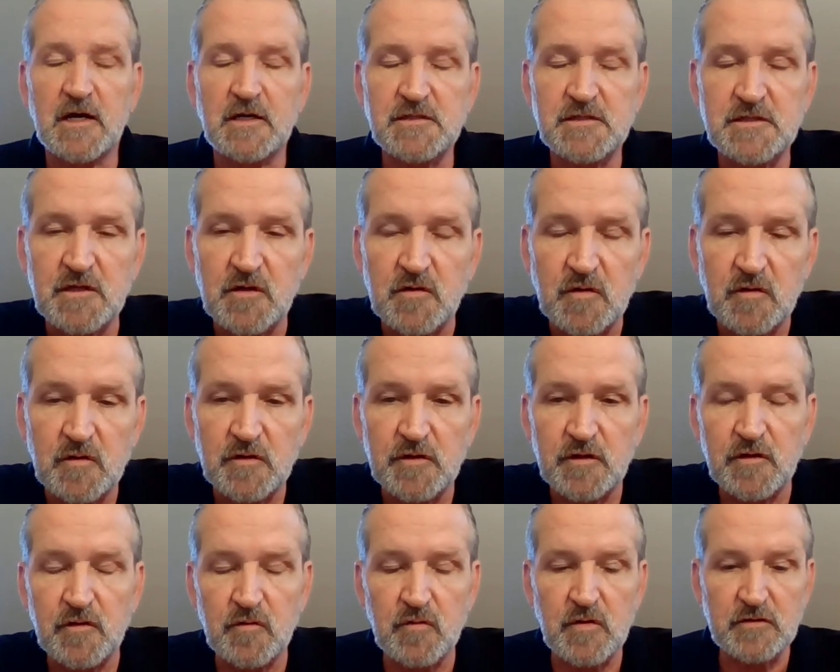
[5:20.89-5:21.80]
So
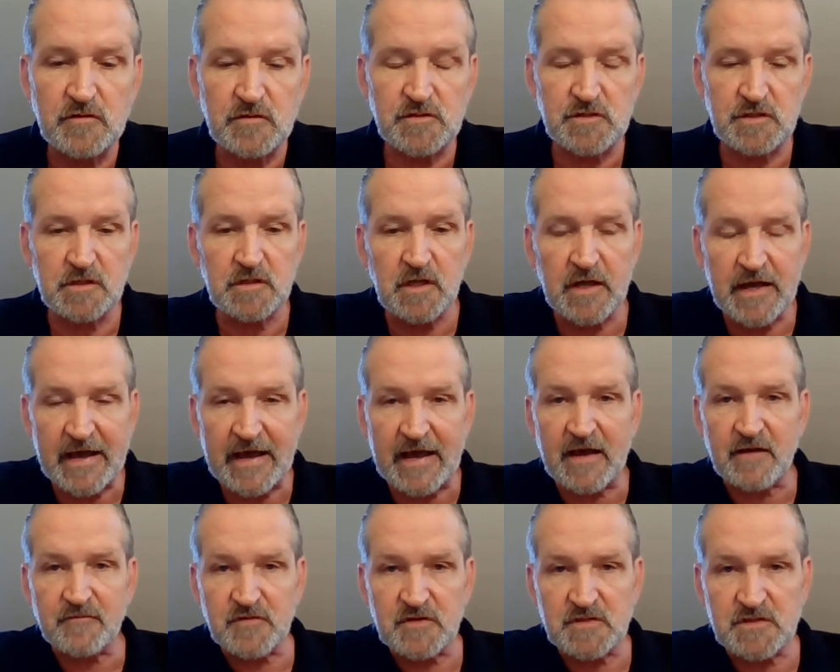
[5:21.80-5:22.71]
you still
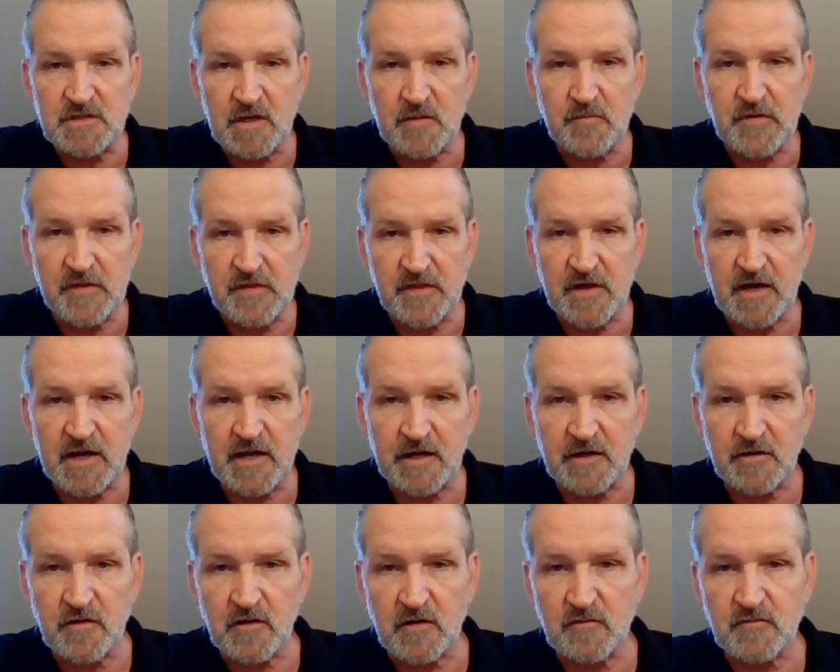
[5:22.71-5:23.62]
have the
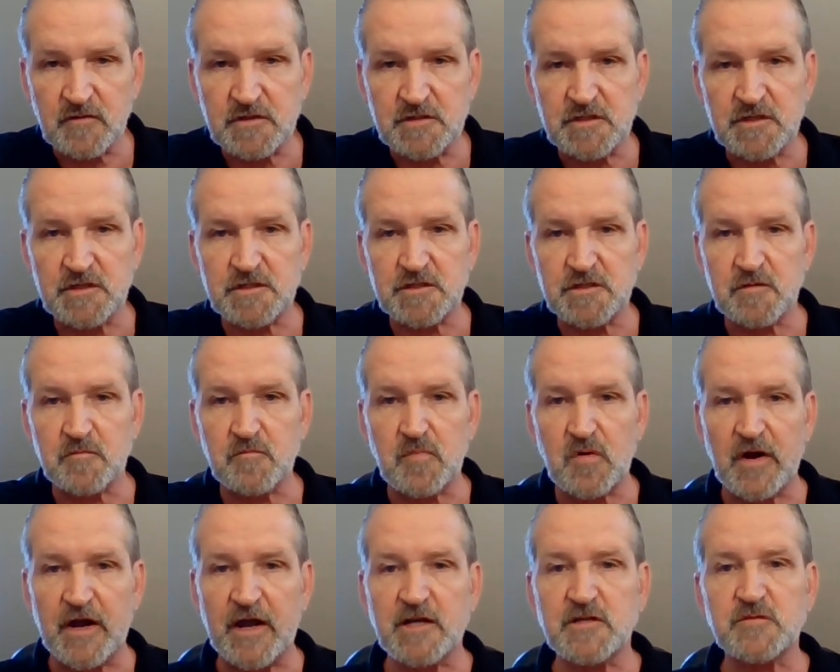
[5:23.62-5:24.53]
sympathetic nervous system
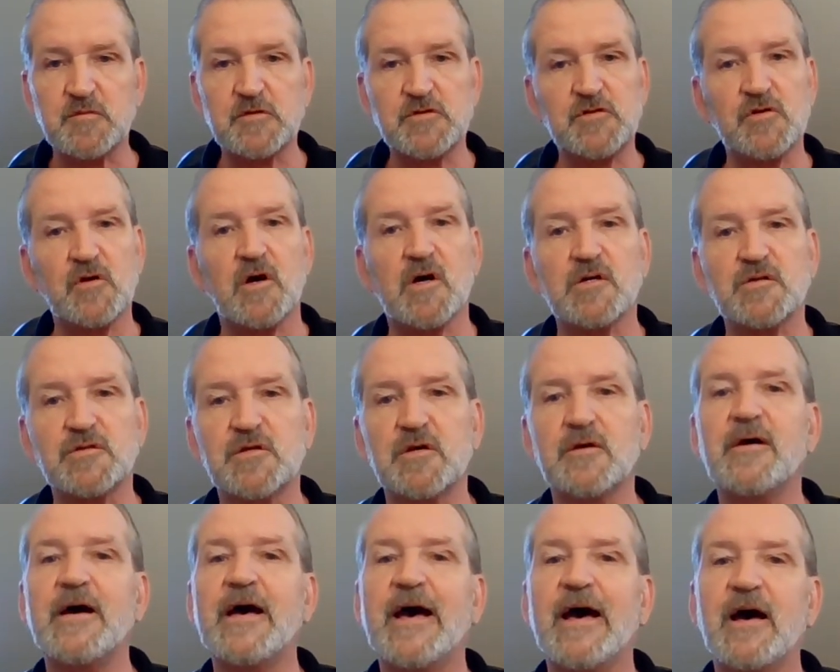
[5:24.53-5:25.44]
branch, but you
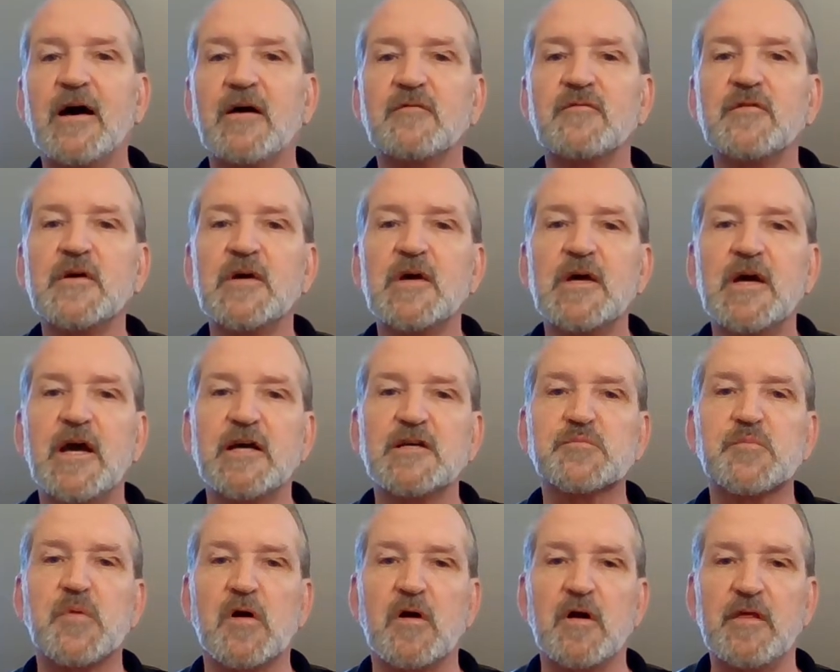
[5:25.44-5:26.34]
also have,
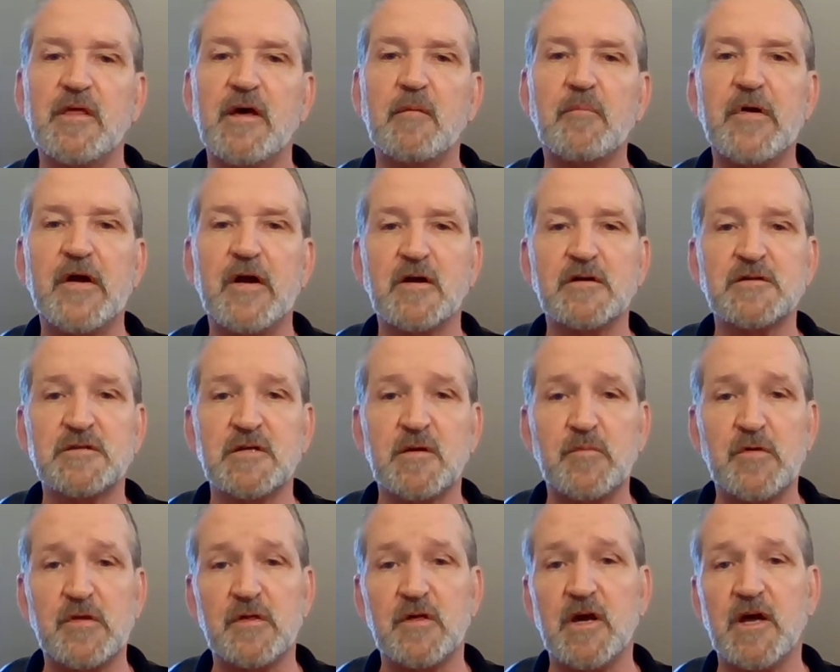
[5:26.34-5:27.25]
as part of that
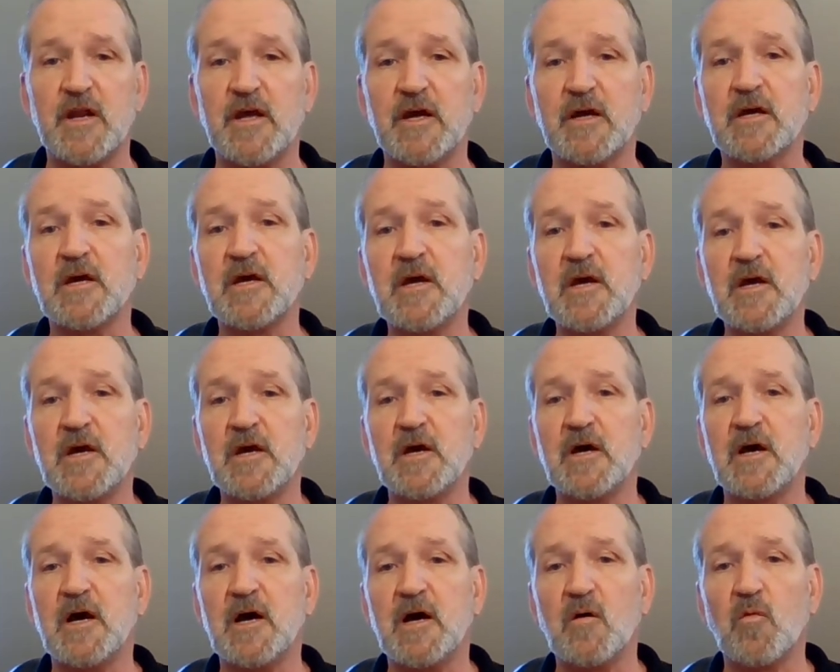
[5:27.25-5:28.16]
parasympathetic,
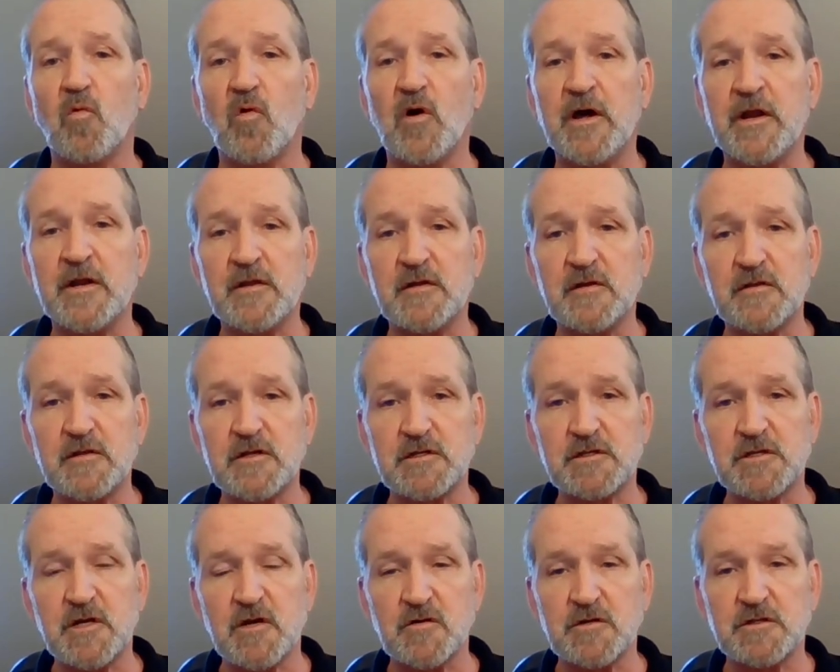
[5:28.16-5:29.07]
one that
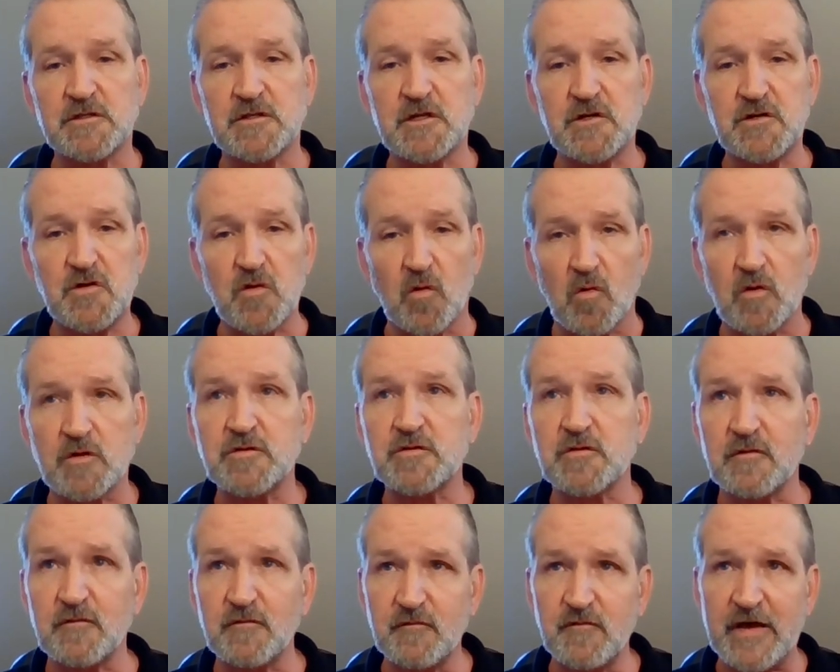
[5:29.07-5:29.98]
is known as the
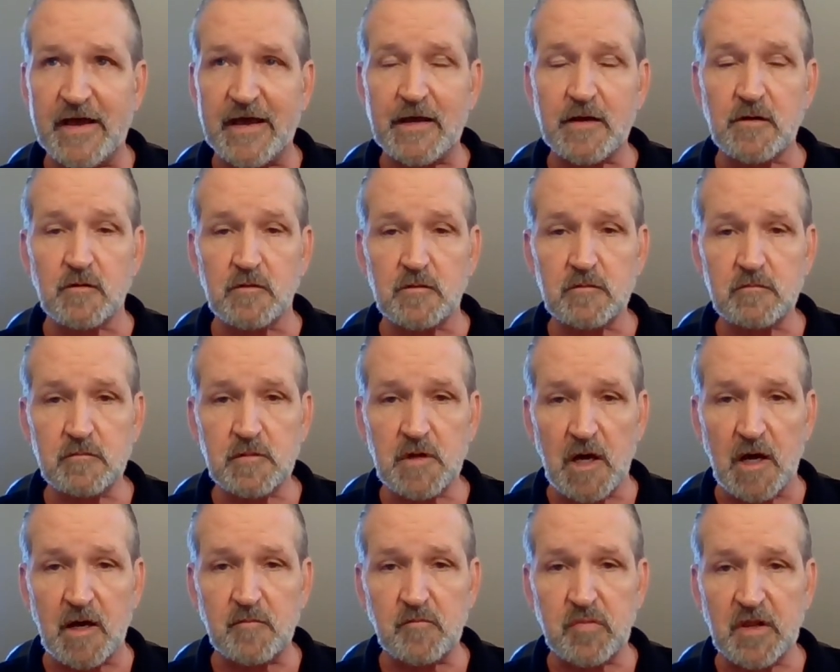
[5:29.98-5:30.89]
dorsal vagal
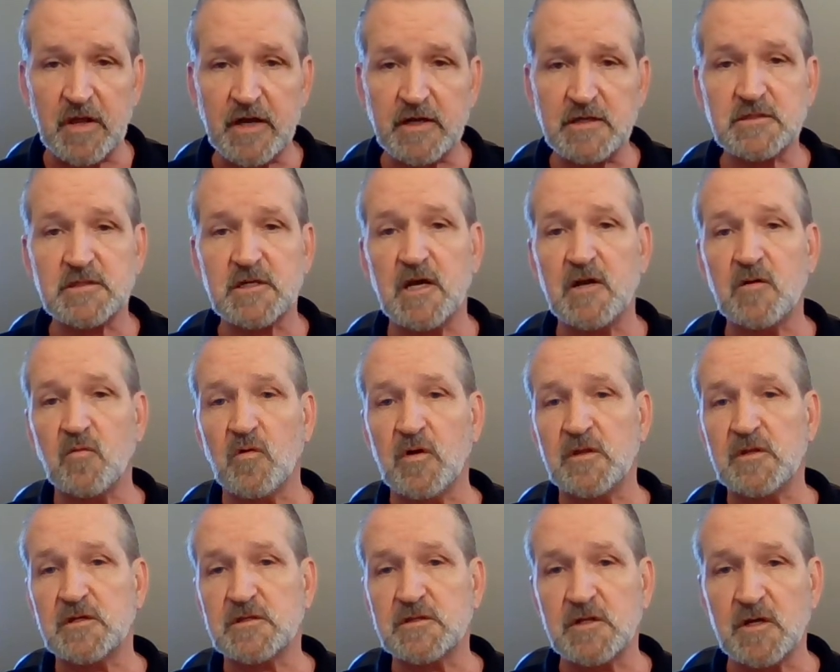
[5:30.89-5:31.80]
complex, and
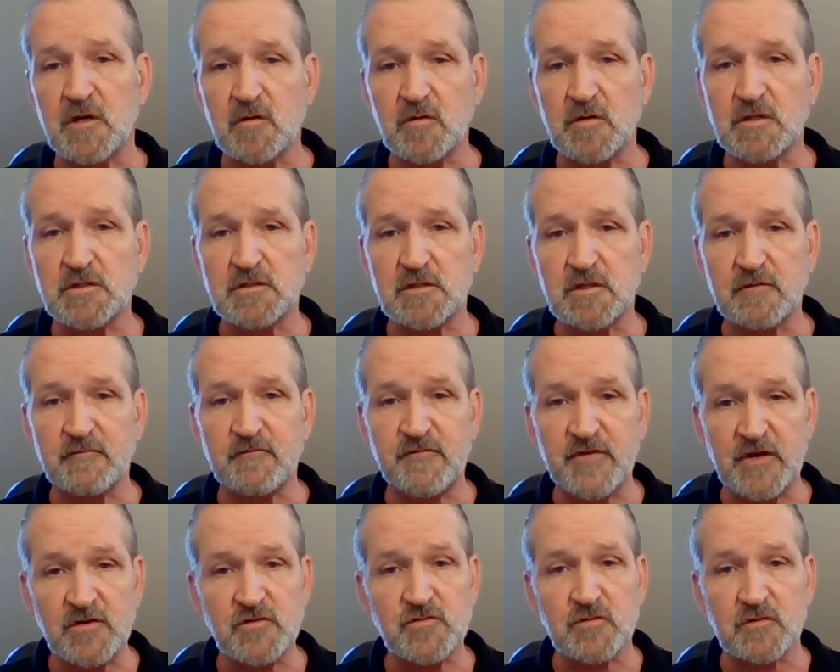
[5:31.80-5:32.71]
one that's known as the
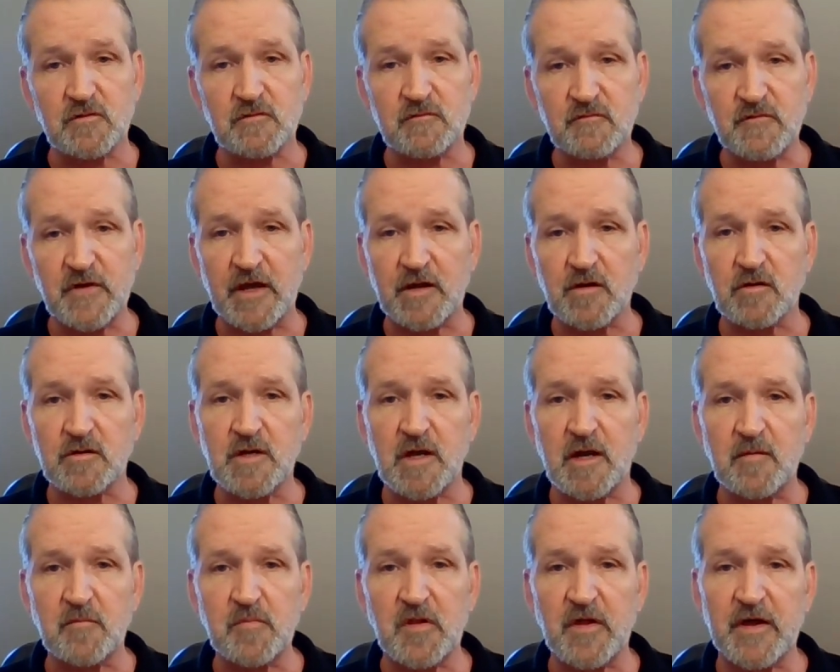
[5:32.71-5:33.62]
ventral vagal
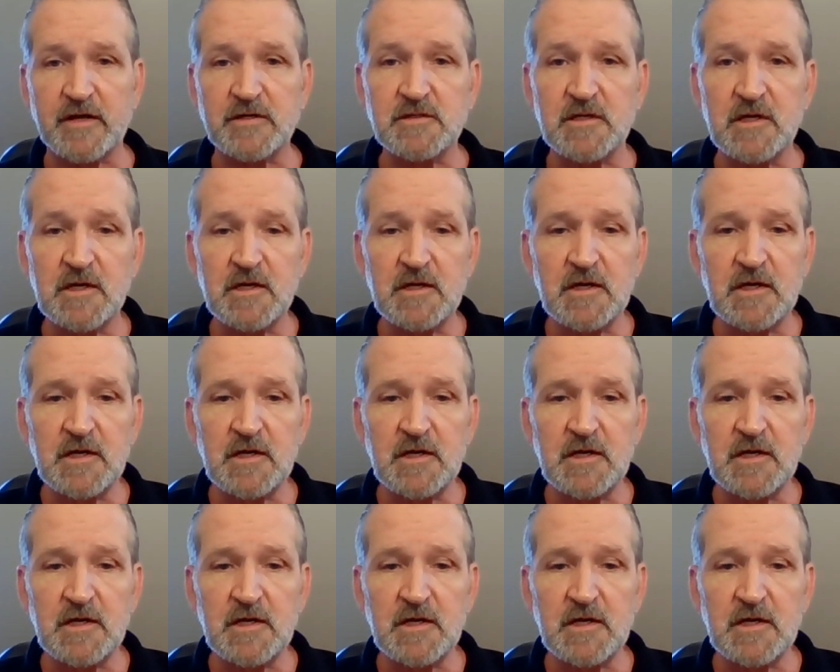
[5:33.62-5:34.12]
complex.